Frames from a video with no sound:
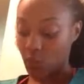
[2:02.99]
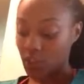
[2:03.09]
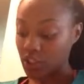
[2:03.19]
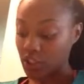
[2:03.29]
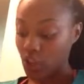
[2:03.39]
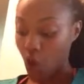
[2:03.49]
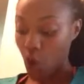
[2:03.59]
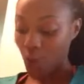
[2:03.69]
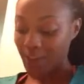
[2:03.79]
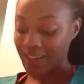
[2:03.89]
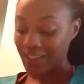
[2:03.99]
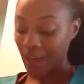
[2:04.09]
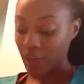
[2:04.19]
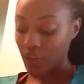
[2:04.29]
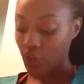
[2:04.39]
one should always
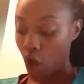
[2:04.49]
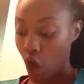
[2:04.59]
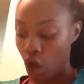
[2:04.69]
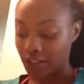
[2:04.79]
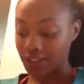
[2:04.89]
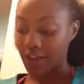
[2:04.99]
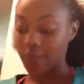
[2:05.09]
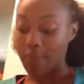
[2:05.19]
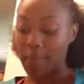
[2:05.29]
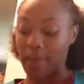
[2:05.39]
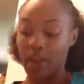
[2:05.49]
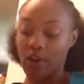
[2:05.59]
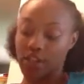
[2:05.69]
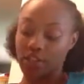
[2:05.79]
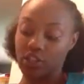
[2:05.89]
count the cost of
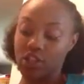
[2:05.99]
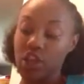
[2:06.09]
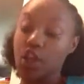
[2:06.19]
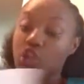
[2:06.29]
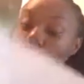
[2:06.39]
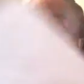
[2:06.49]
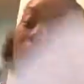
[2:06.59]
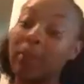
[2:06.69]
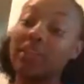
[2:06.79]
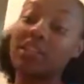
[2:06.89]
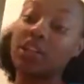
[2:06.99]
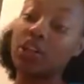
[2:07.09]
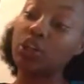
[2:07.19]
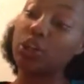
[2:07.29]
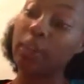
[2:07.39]
marriage to a
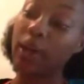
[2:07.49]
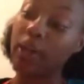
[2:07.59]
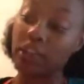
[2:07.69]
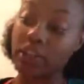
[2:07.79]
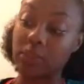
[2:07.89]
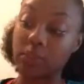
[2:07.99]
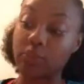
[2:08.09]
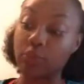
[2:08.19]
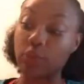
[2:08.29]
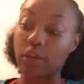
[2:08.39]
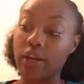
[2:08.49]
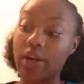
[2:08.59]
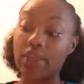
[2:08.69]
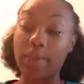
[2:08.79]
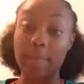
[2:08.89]
particular person
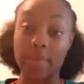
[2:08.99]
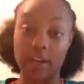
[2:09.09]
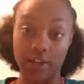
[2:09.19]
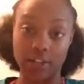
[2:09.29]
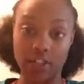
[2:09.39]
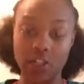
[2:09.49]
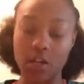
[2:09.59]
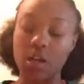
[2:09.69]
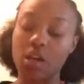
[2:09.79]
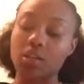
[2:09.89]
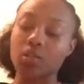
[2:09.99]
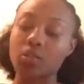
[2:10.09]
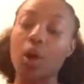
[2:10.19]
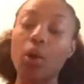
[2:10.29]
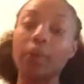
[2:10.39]
before the marriage.
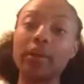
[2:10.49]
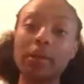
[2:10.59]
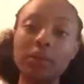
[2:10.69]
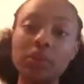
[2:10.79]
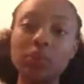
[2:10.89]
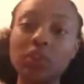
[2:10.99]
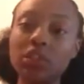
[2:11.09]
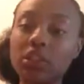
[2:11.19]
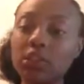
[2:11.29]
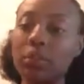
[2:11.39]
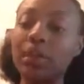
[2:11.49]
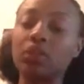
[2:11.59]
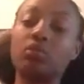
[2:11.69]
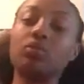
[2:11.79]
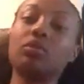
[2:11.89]
So pretty much we need to
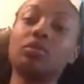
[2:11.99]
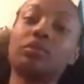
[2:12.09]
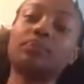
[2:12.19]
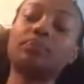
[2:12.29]
make sure